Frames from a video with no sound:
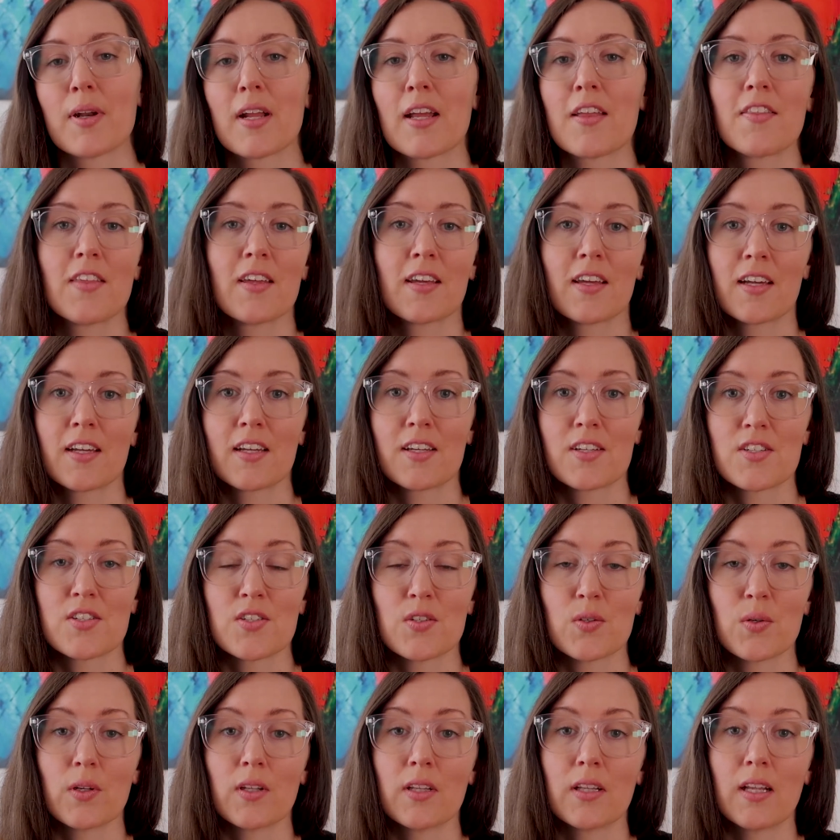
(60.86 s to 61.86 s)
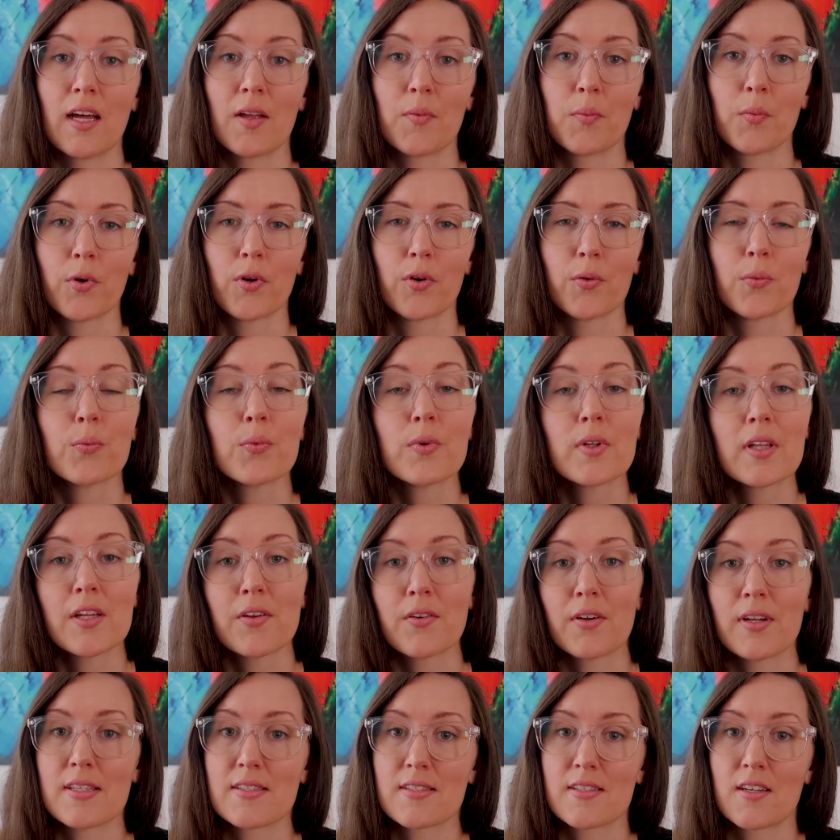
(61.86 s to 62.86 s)
I think I could do a lot more really
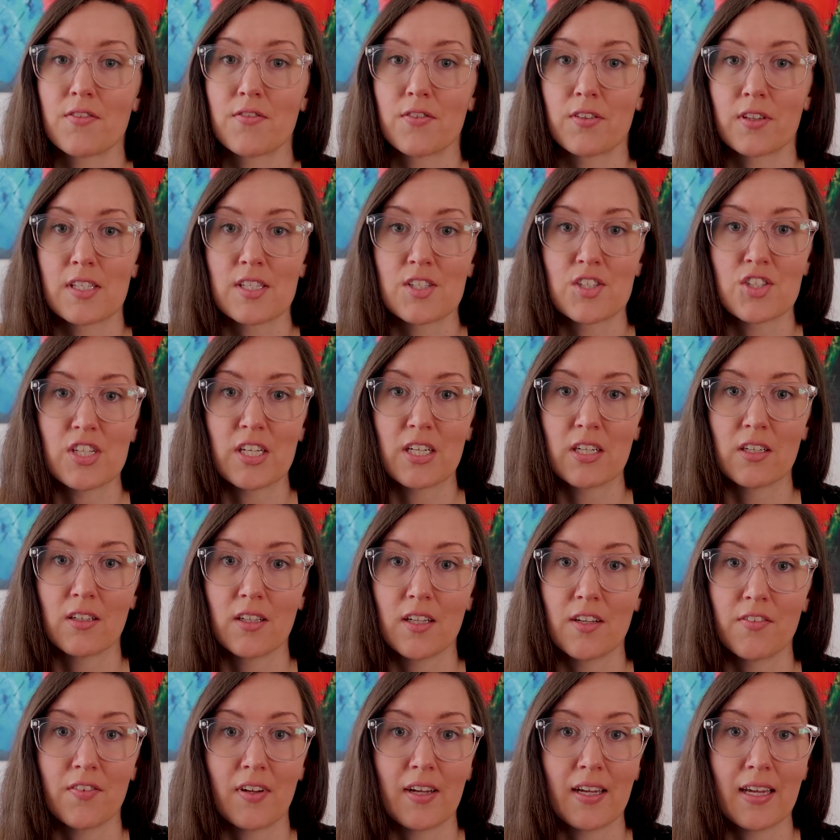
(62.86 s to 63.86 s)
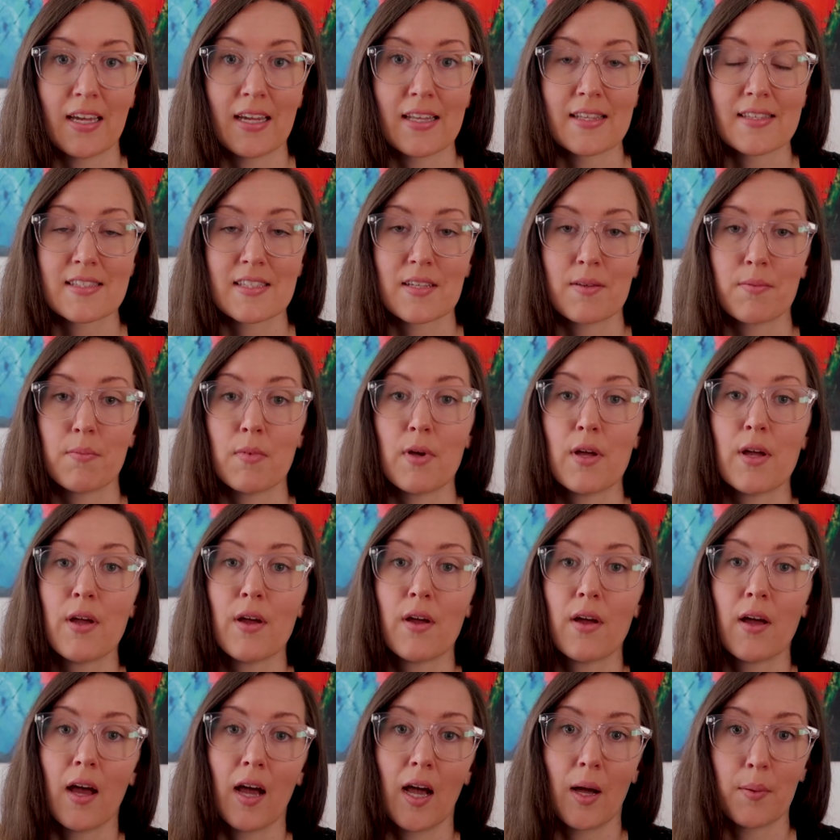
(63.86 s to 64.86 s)
great stuff for this channel if I had some
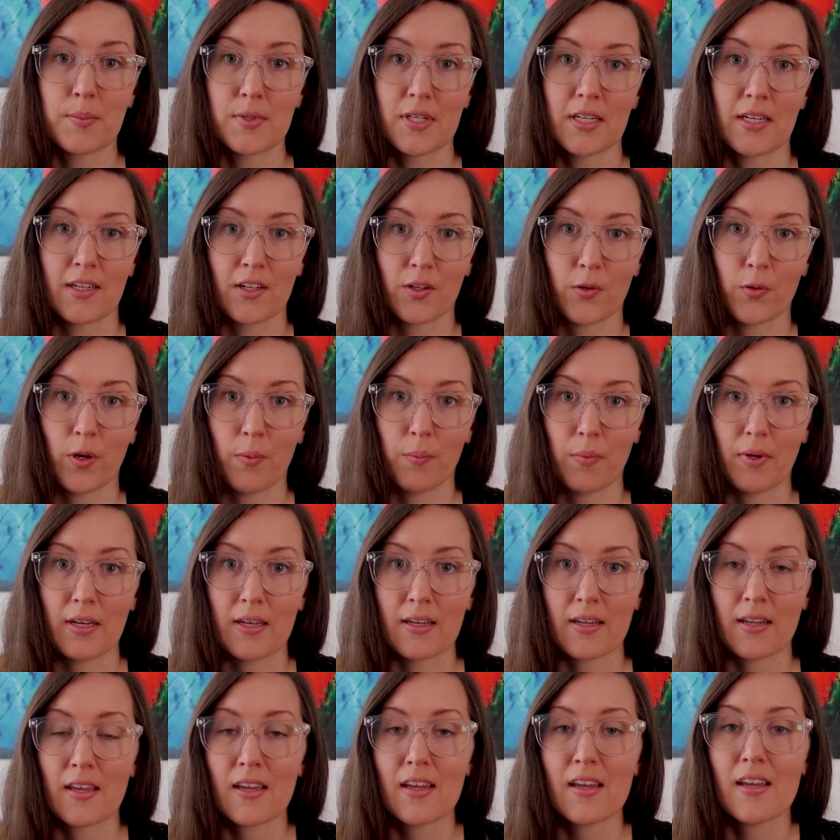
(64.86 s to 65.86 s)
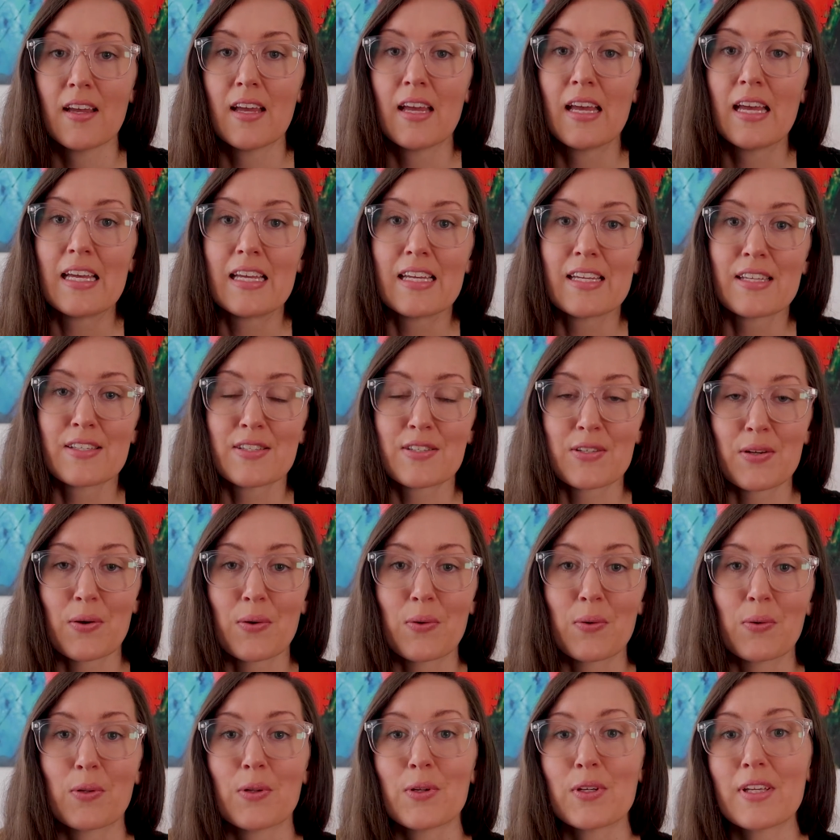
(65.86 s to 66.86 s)
updated equipment.
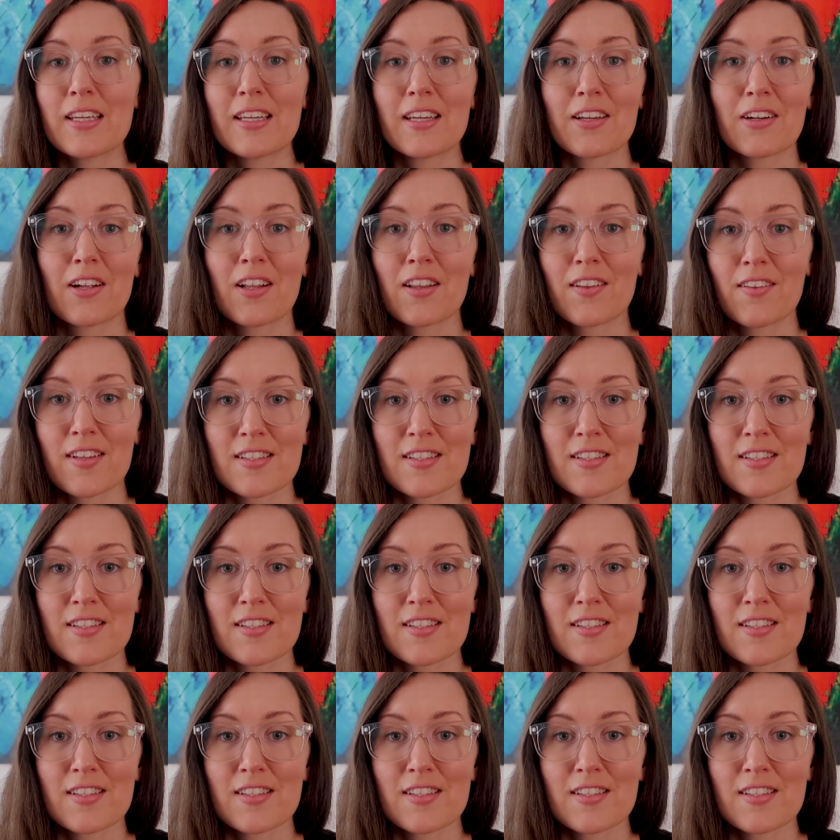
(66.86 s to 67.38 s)
So looking at all of